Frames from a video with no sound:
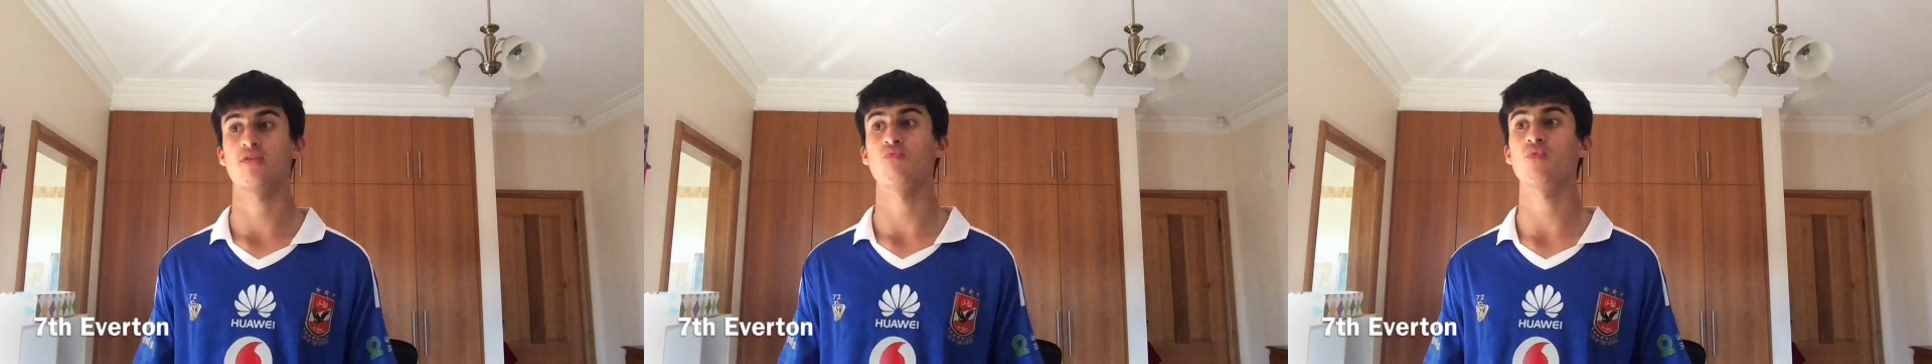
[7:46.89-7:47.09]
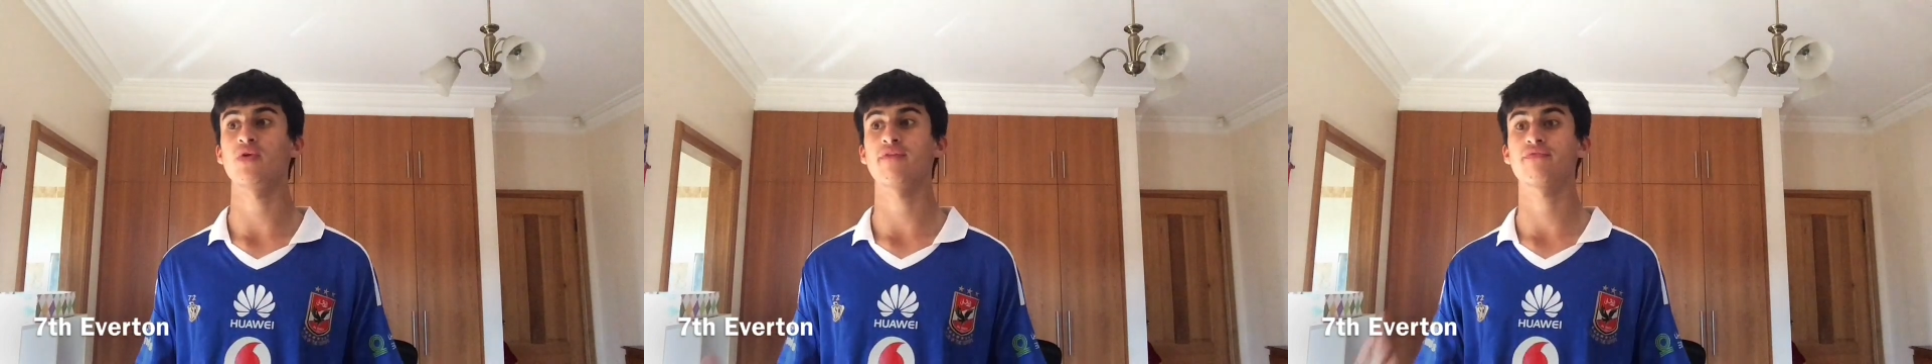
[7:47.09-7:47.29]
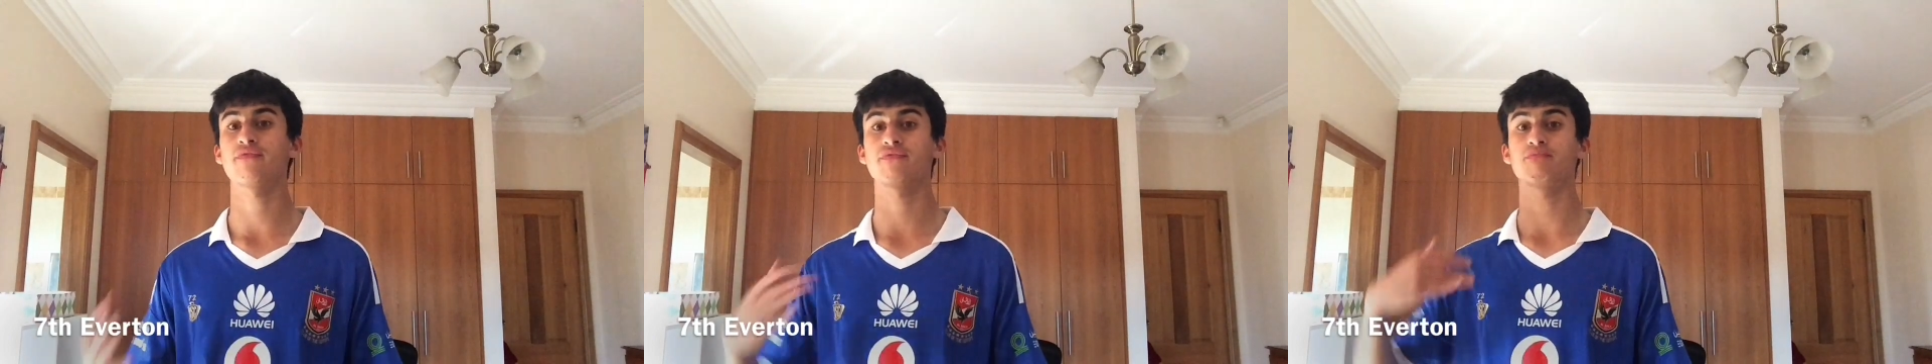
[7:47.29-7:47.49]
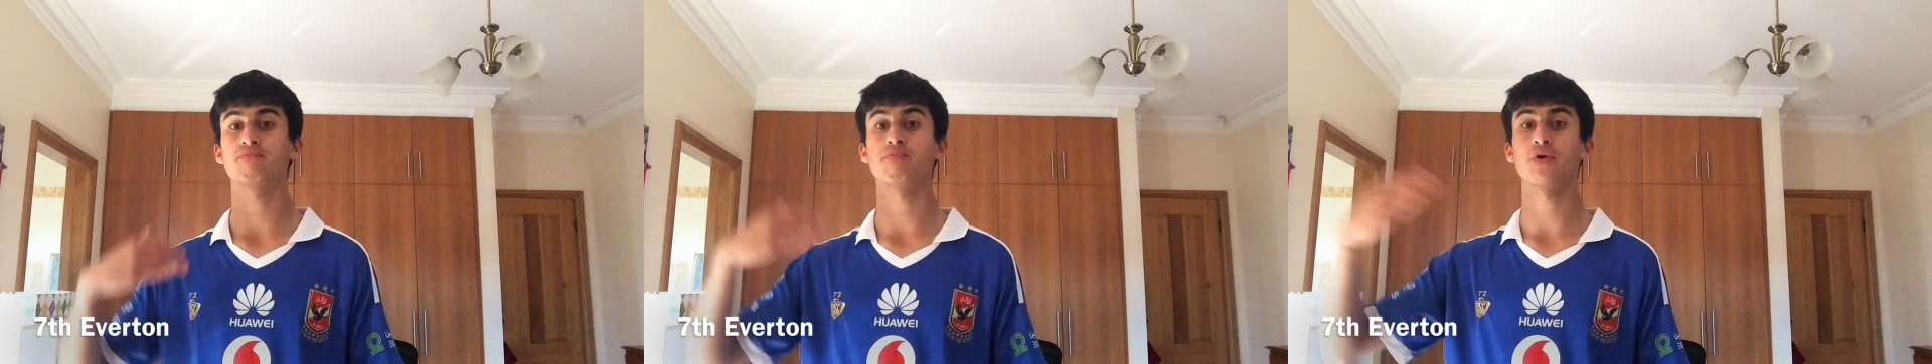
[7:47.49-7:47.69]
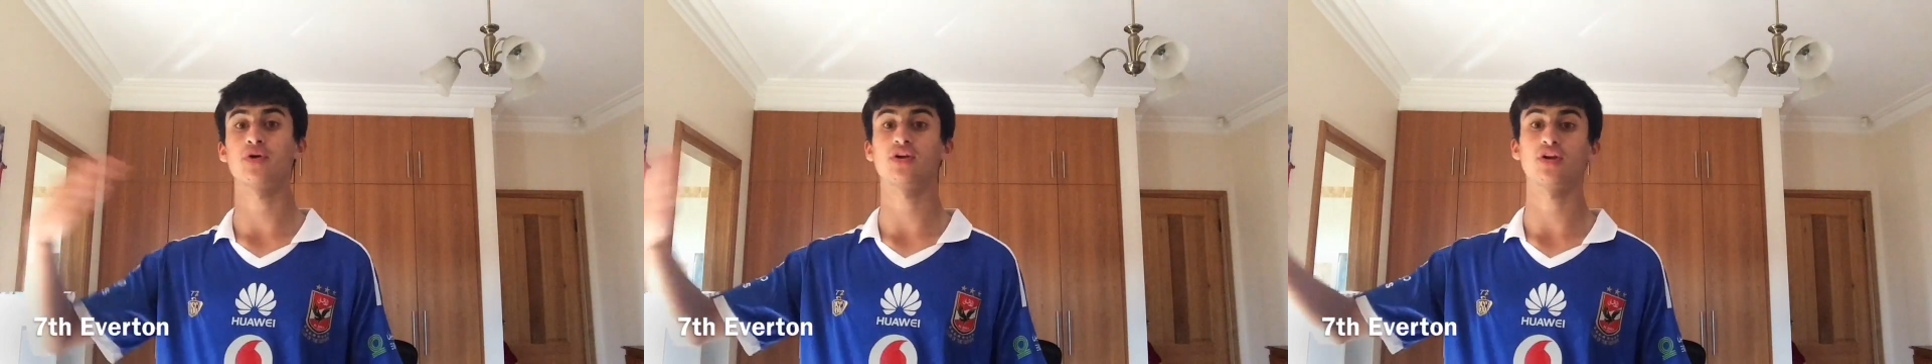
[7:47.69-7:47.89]
with
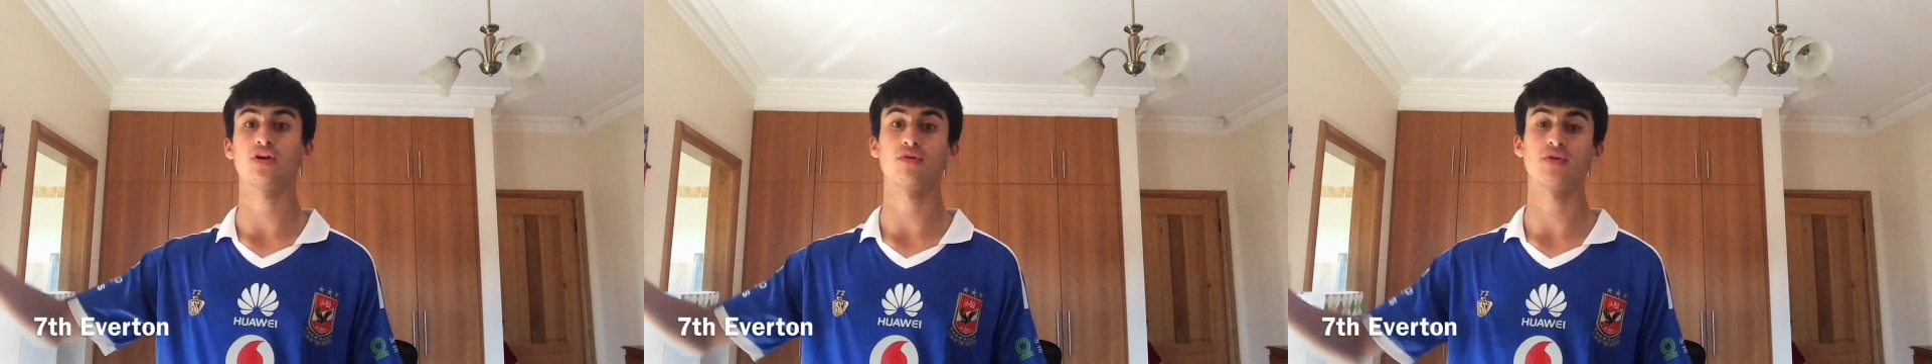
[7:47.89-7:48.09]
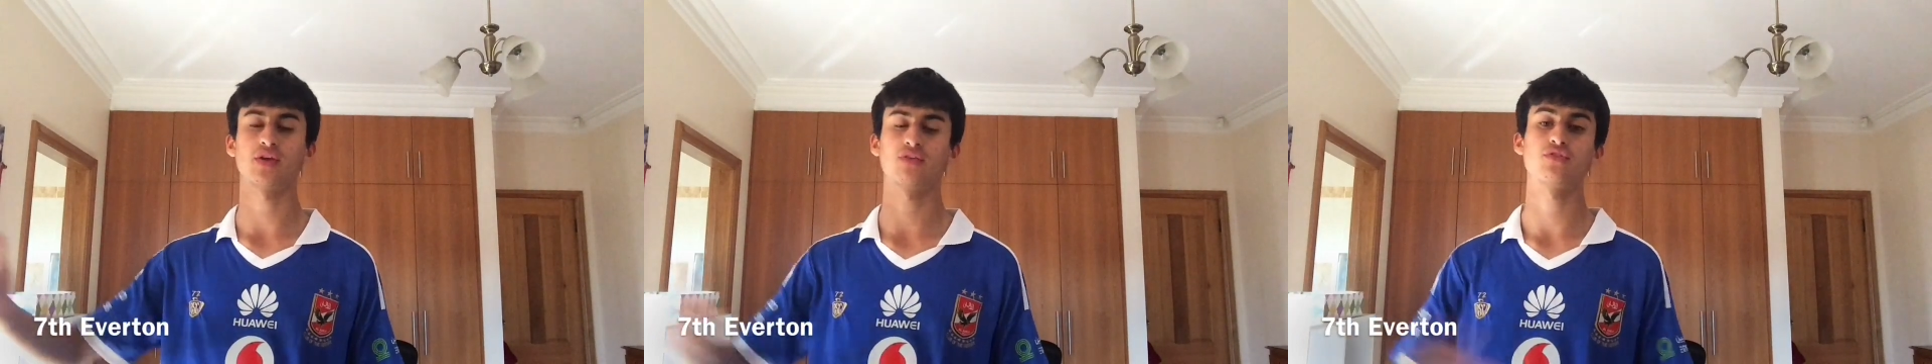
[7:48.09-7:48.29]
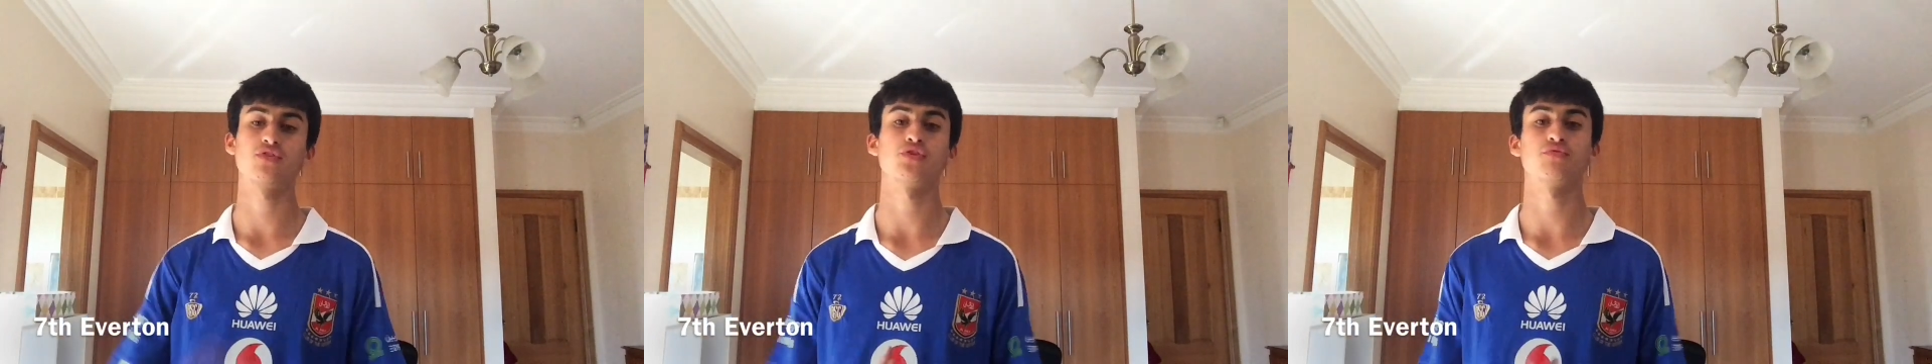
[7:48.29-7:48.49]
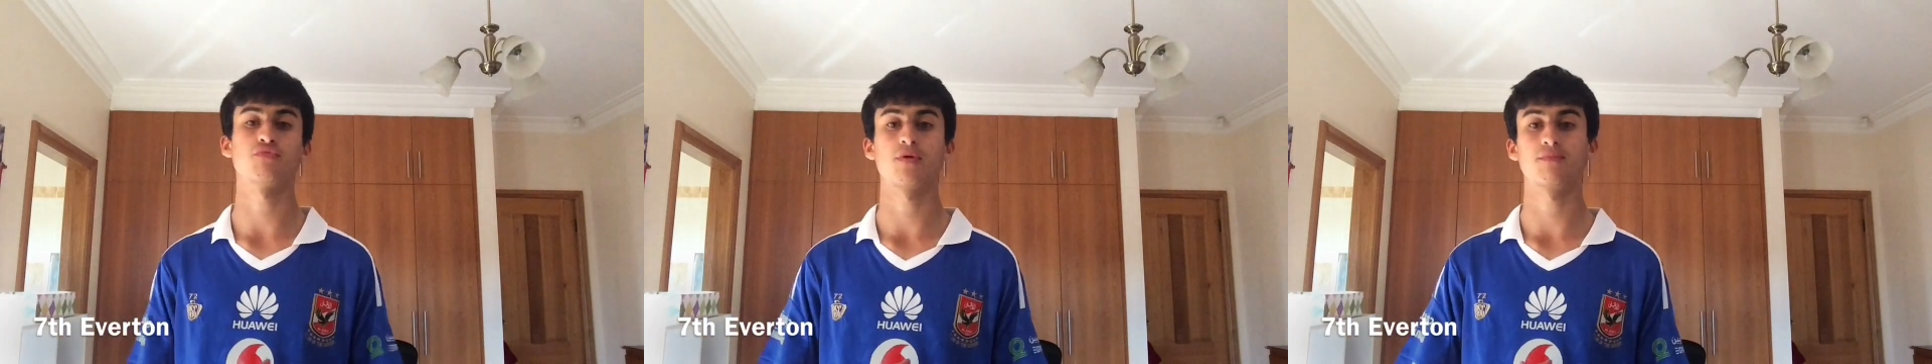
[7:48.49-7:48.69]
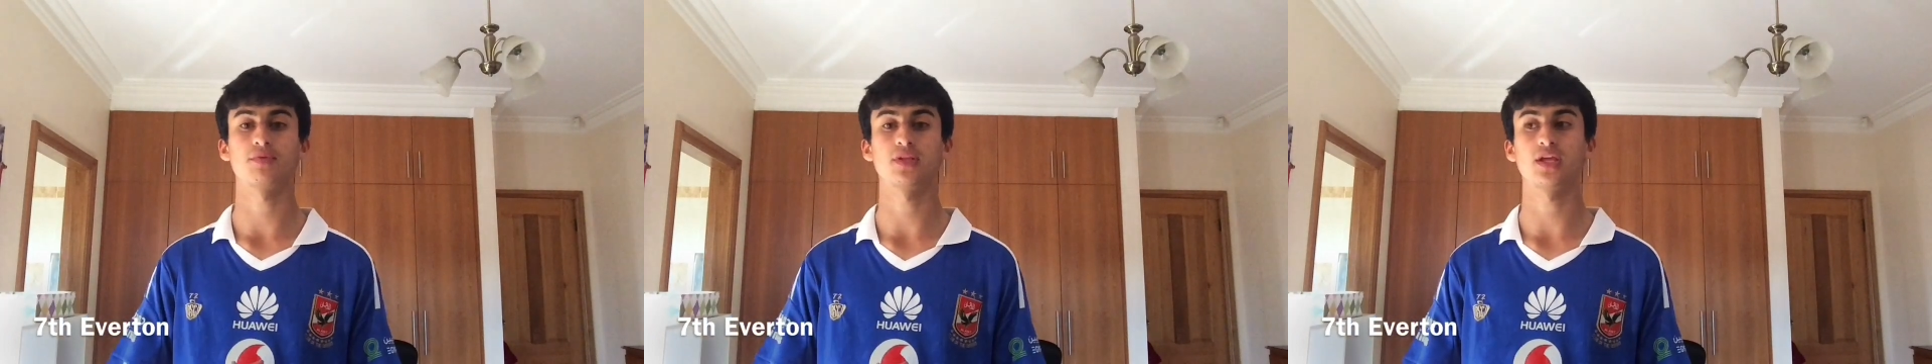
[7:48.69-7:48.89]
Burnley going into
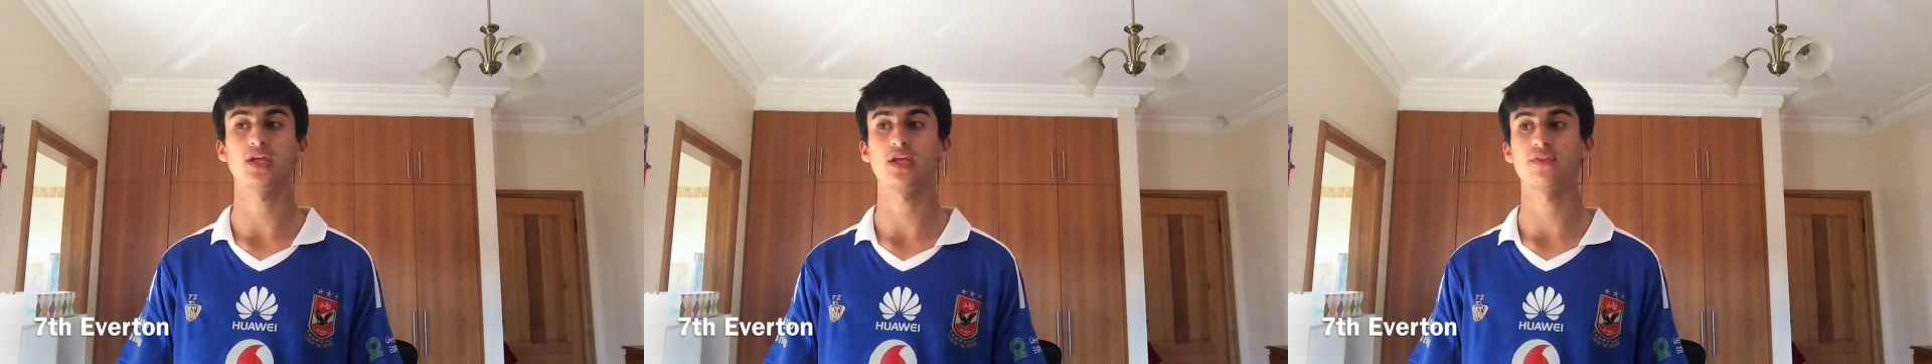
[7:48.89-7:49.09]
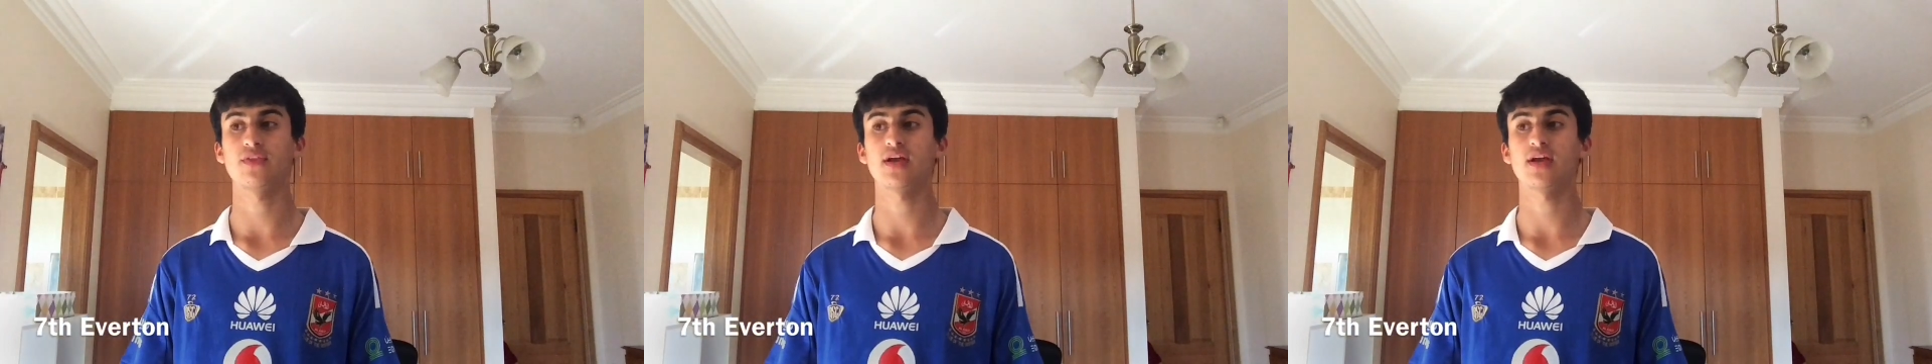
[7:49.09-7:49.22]
Europa League,